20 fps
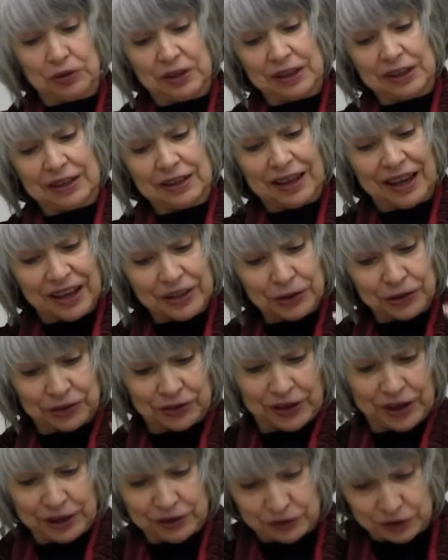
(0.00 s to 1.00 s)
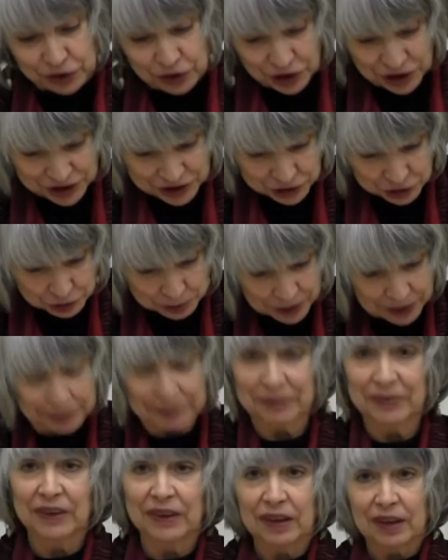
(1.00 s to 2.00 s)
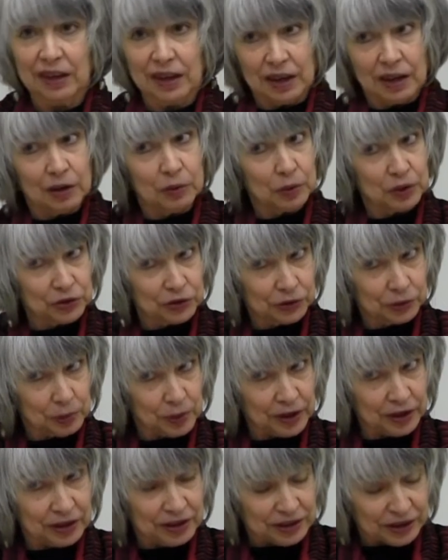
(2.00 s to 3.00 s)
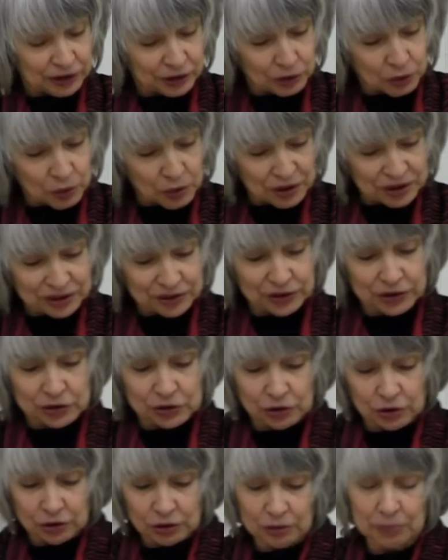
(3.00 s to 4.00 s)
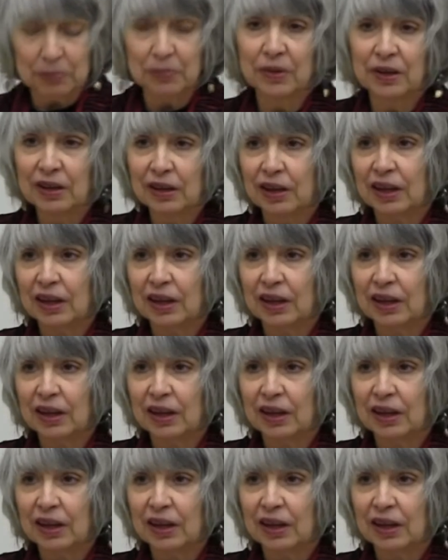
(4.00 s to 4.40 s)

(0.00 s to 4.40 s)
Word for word: the other side of the non human, which is why he then coined the term